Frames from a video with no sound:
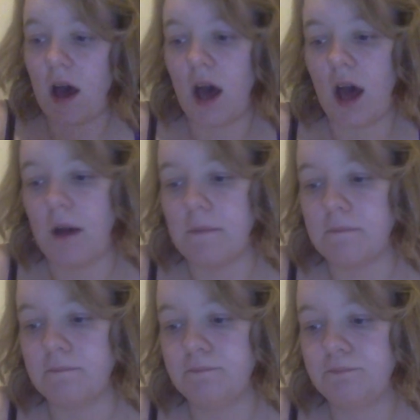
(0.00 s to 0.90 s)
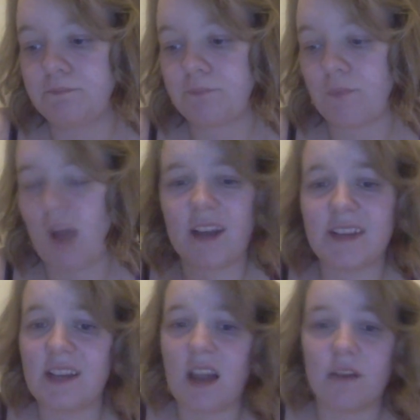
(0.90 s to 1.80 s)
I
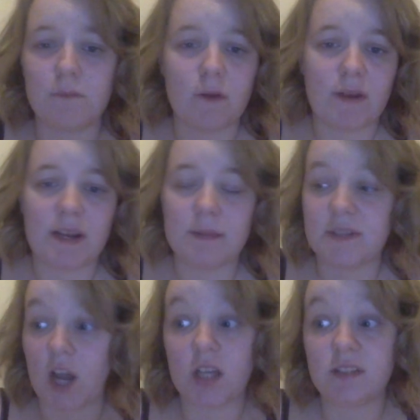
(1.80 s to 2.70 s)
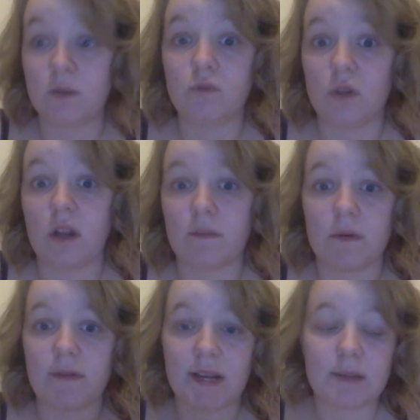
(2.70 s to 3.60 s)
did love my red lipstick. I still do love
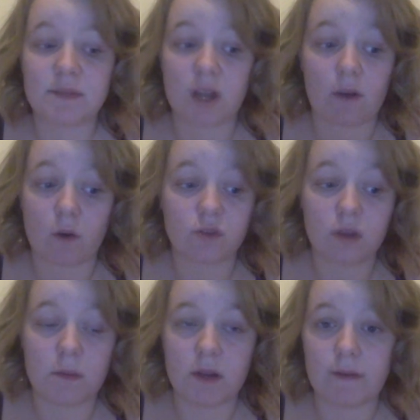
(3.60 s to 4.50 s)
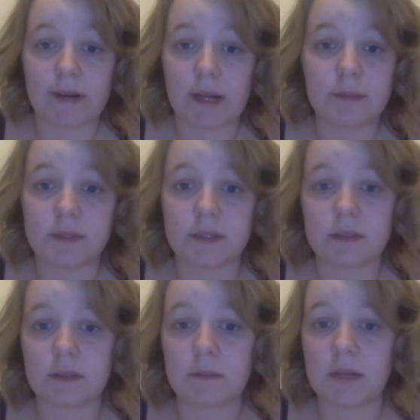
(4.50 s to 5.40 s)
my red lipstick. I've got so many red lipsticks,
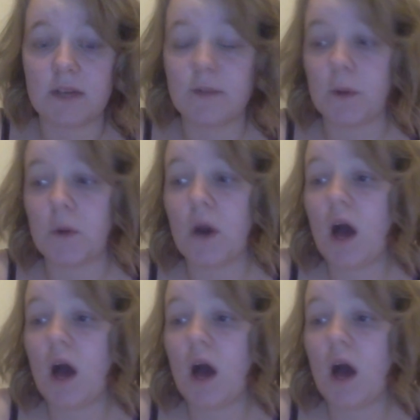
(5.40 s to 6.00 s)
it's unbelievable.